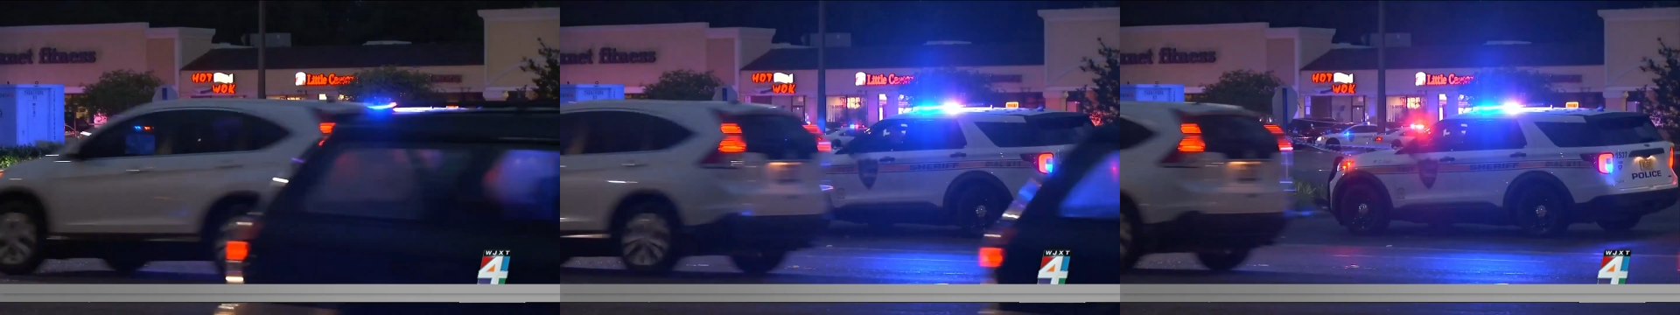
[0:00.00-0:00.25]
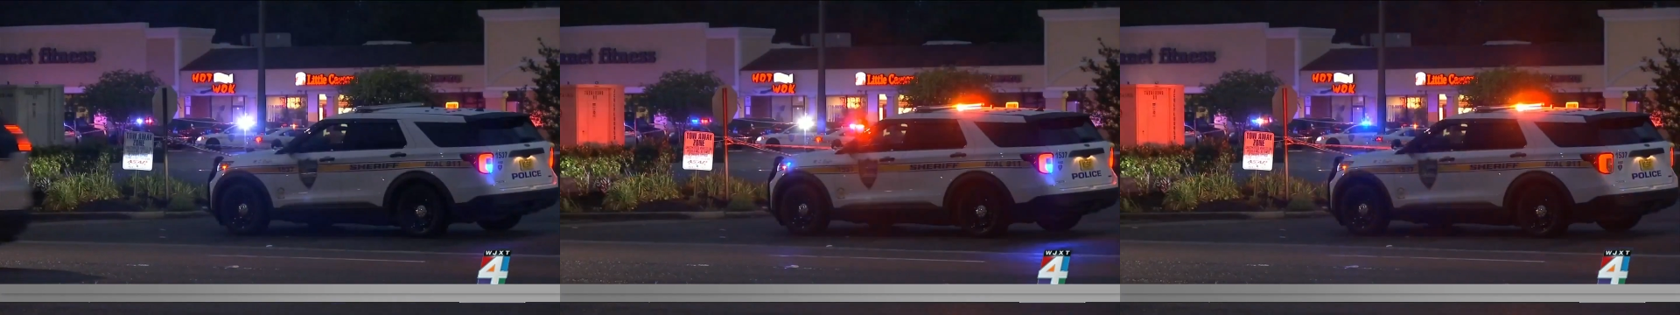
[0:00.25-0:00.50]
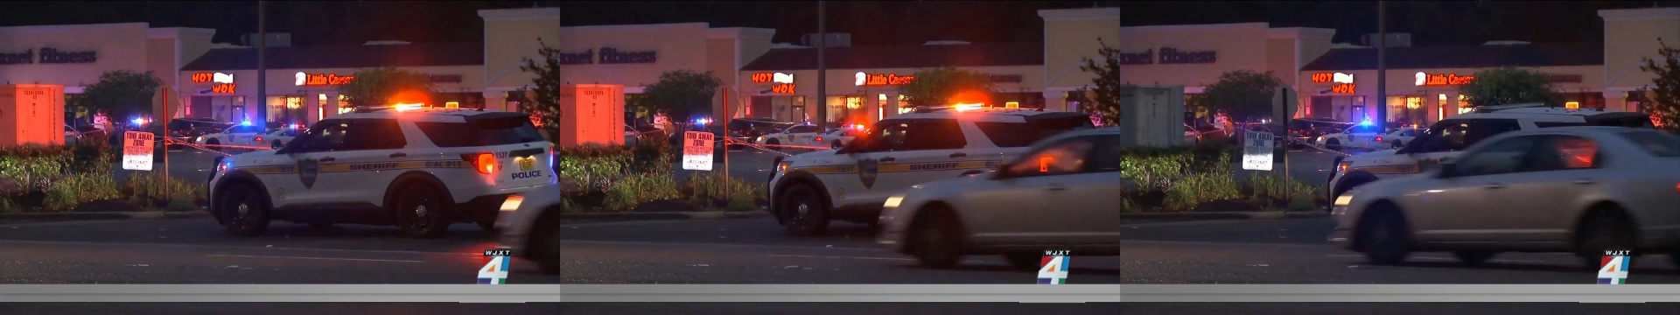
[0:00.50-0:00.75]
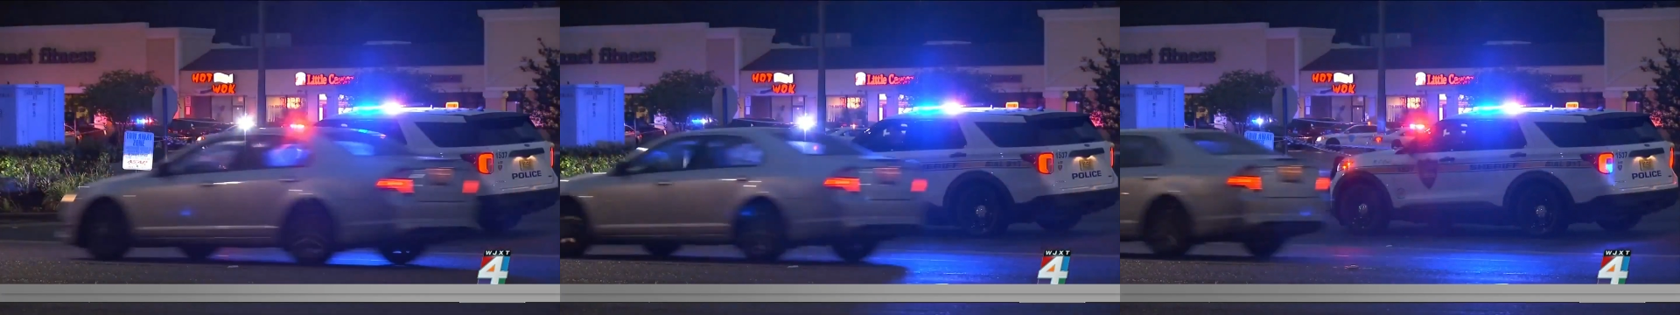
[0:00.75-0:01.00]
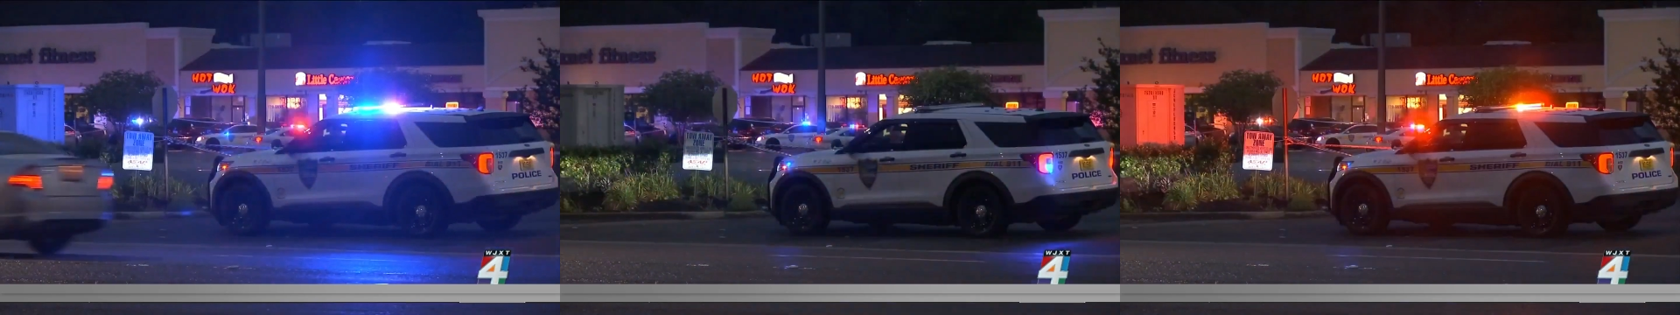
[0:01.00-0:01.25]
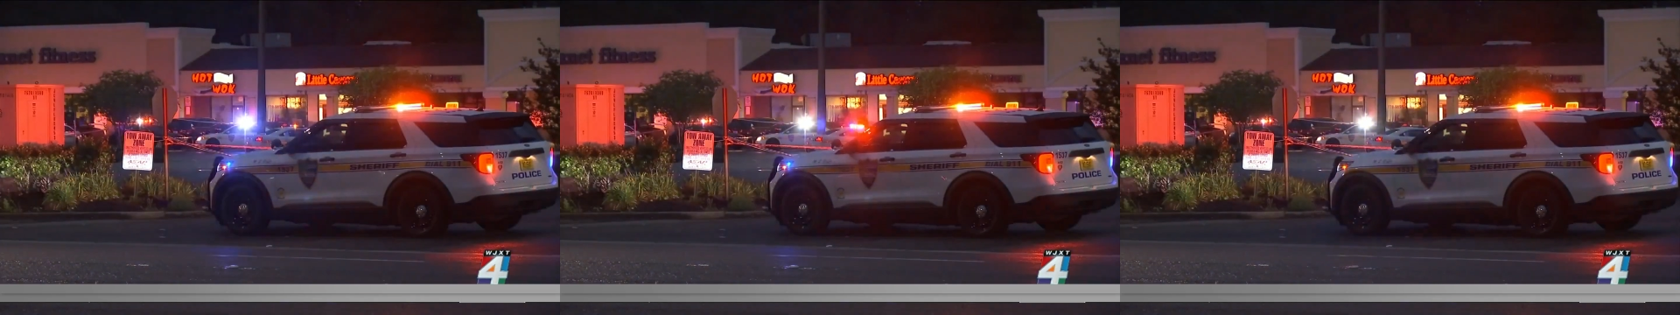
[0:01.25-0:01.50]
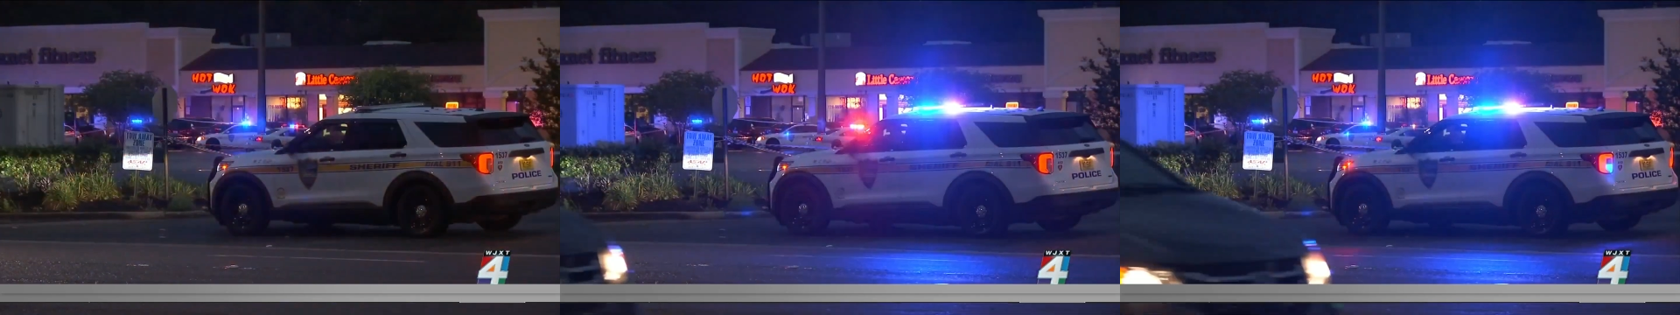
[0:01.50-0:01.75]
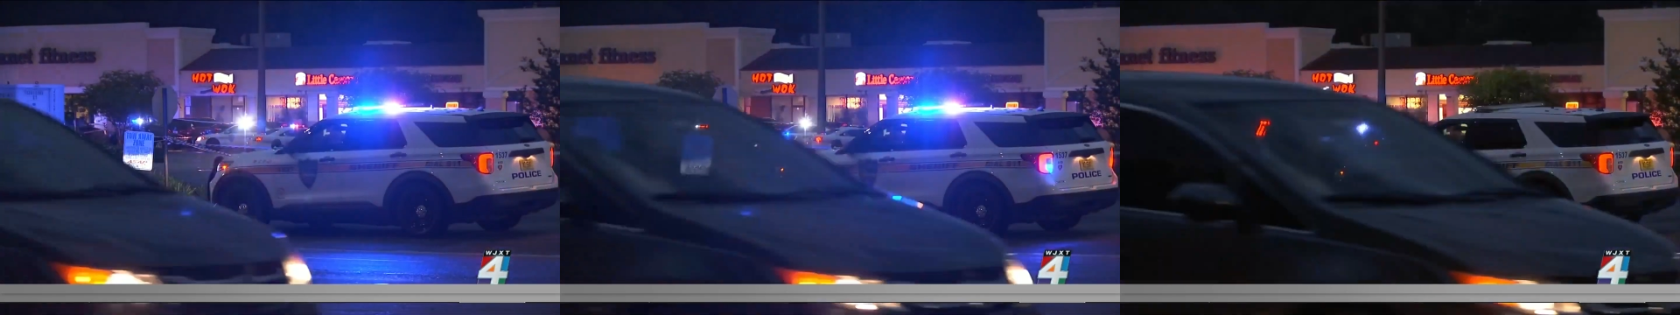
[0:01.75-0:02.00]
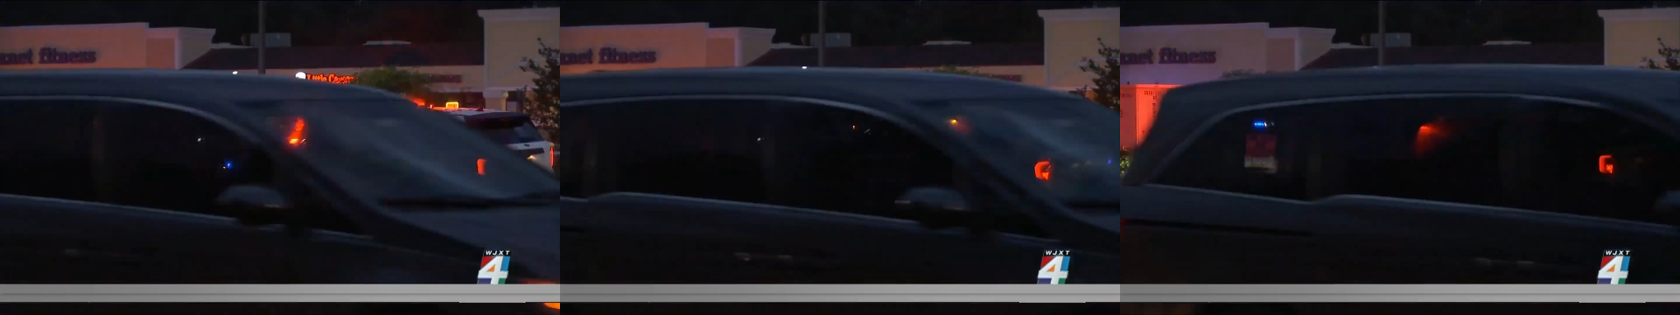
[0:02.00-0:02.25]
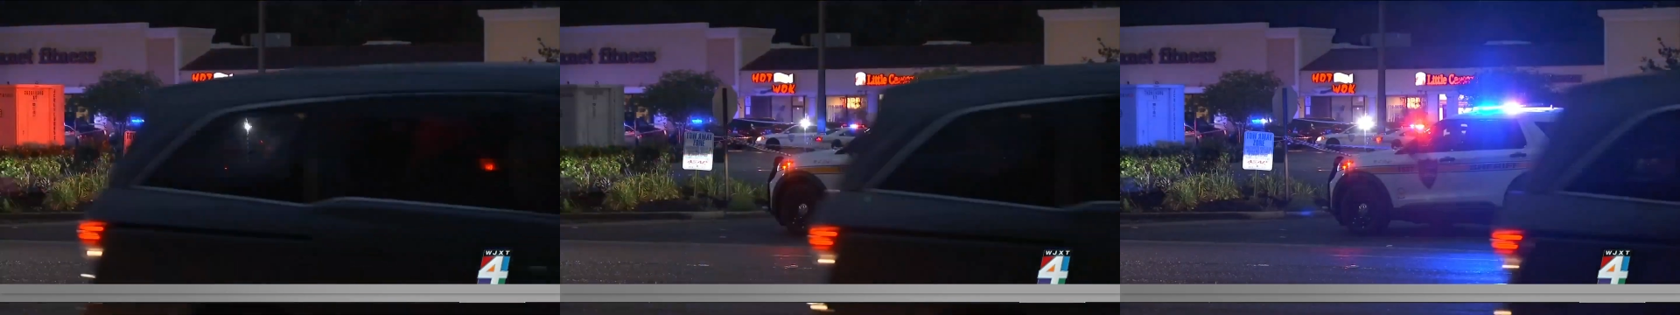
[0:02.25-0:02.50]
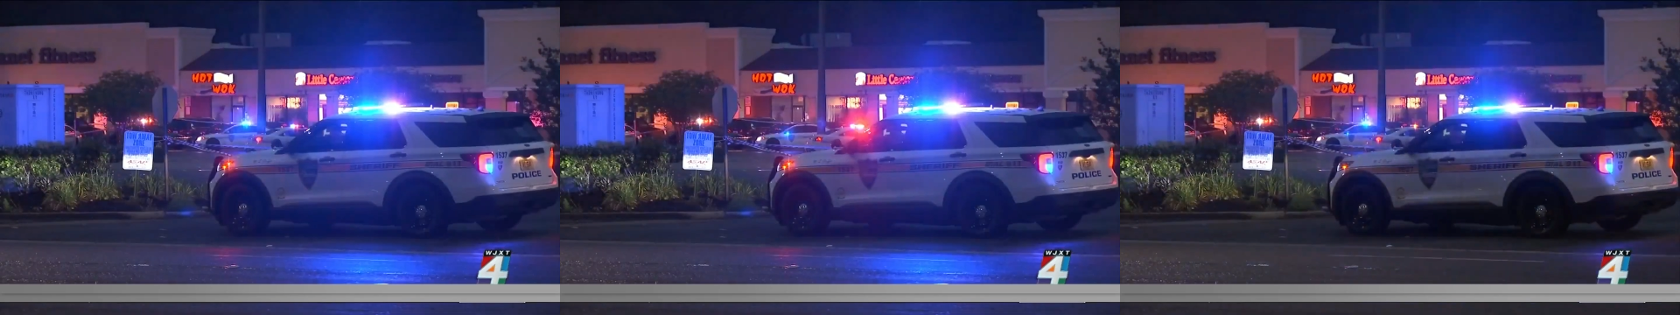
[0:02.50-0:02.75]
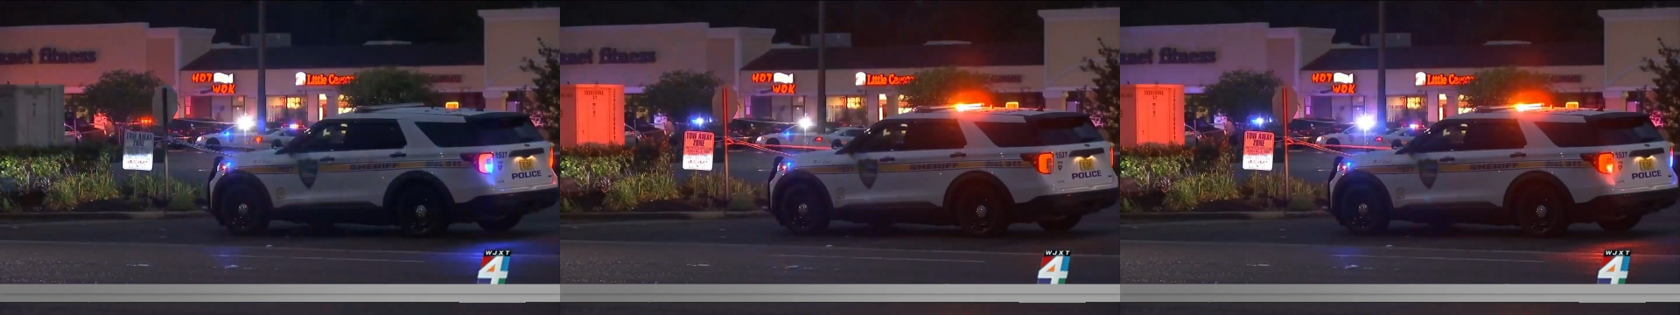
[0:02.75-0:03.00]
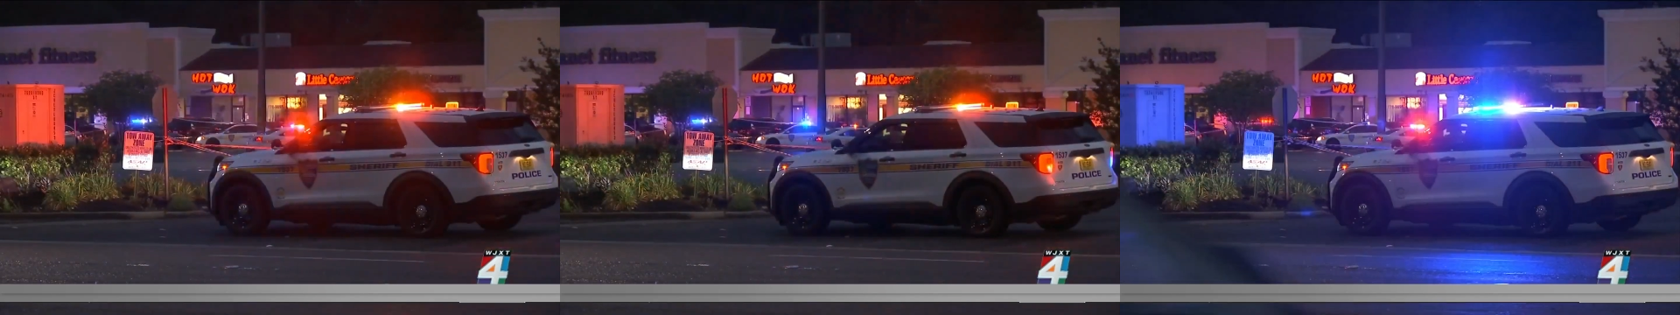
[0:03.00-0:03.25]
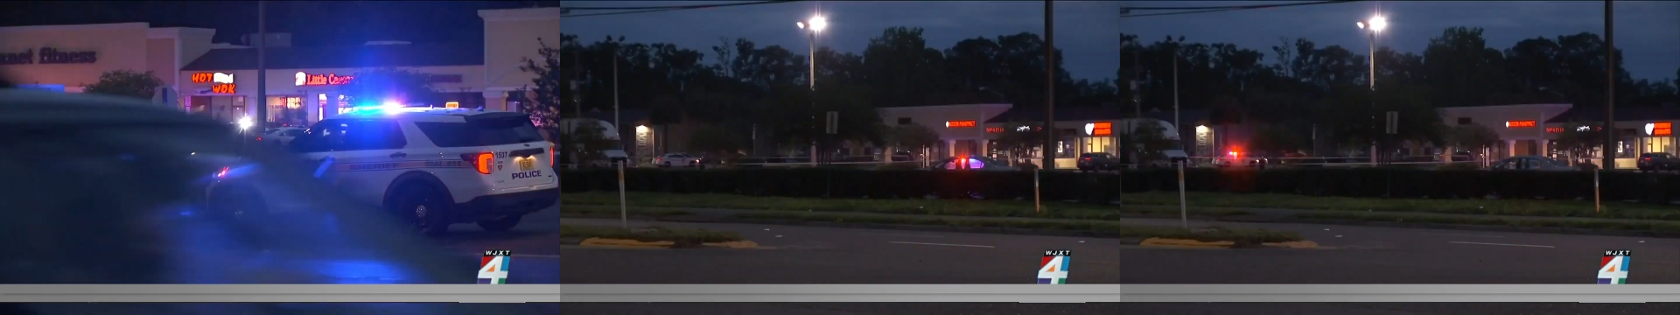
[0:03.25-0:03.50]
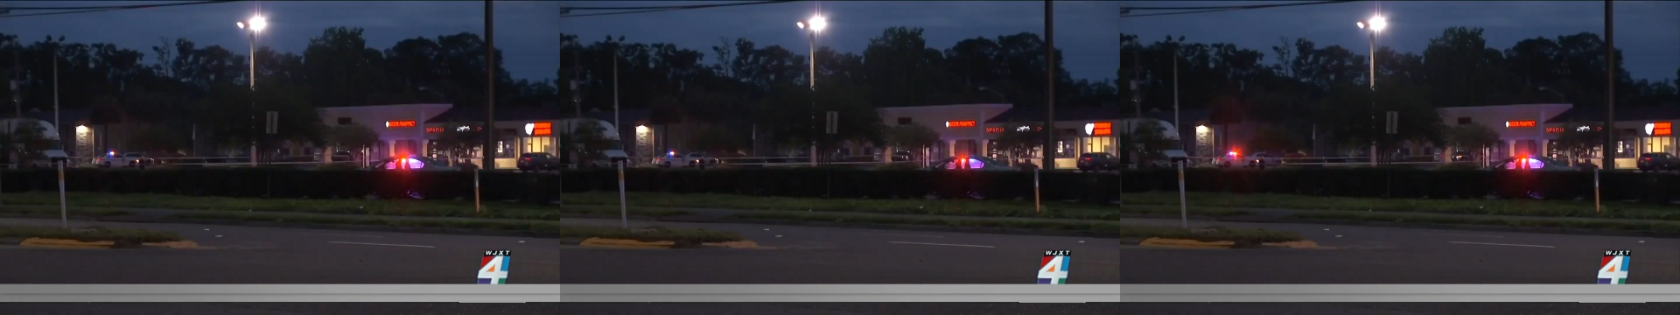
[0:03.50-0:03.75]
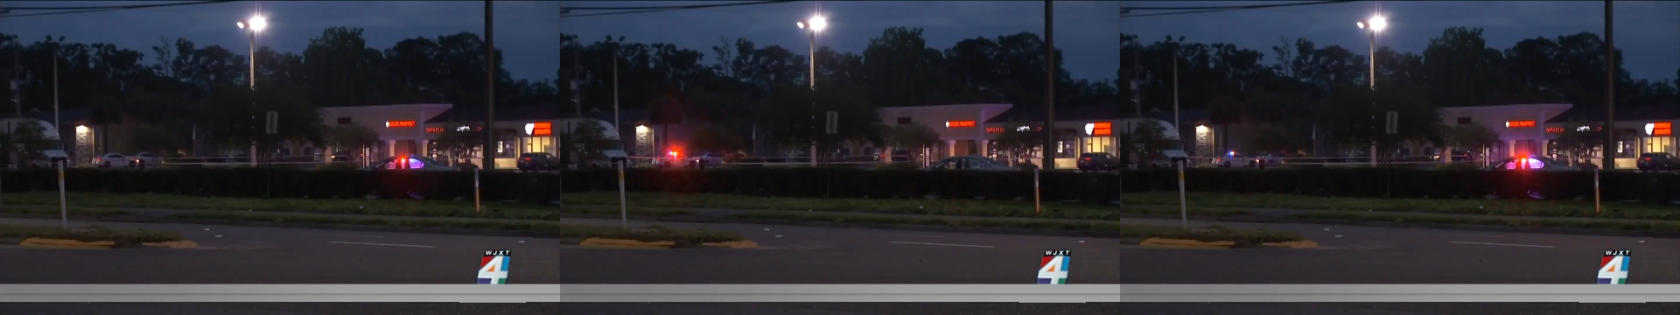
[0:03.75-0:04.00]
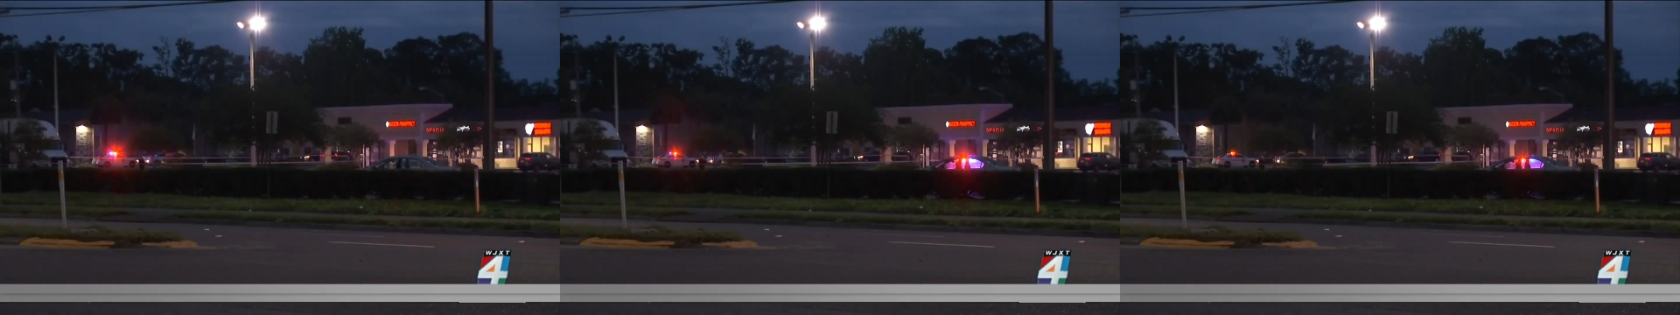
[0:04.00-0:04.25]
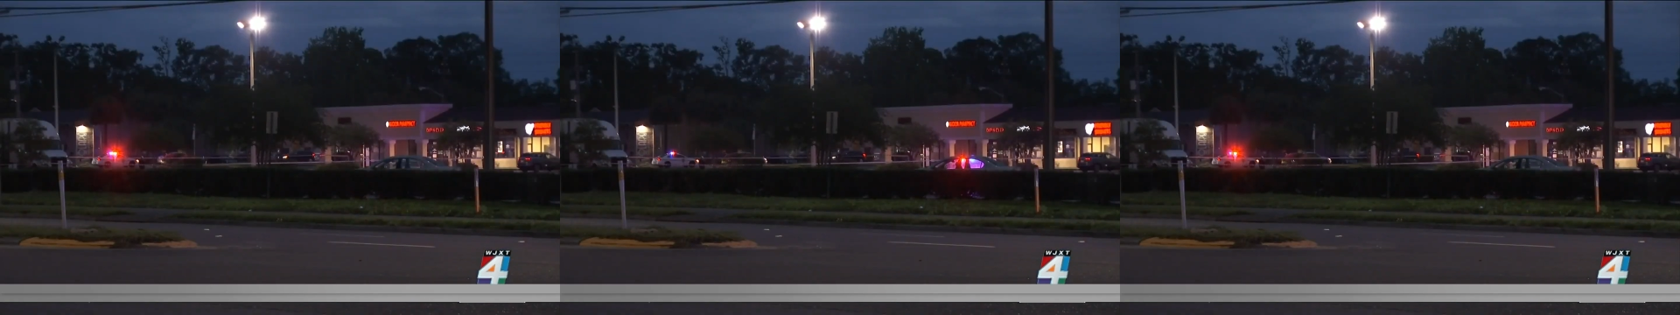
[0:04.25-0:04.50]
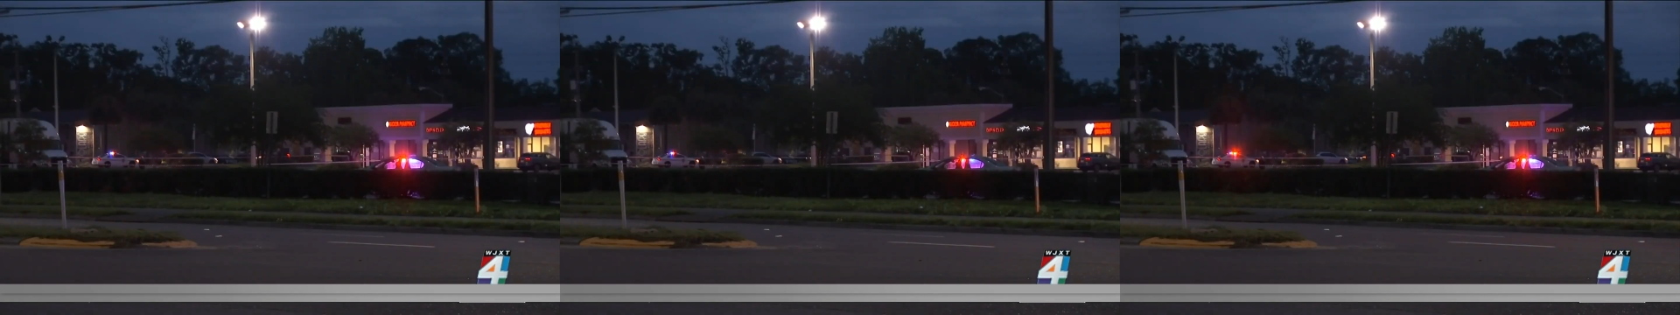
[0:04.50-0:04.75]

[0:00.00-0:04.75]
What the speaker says: (no speaker visible)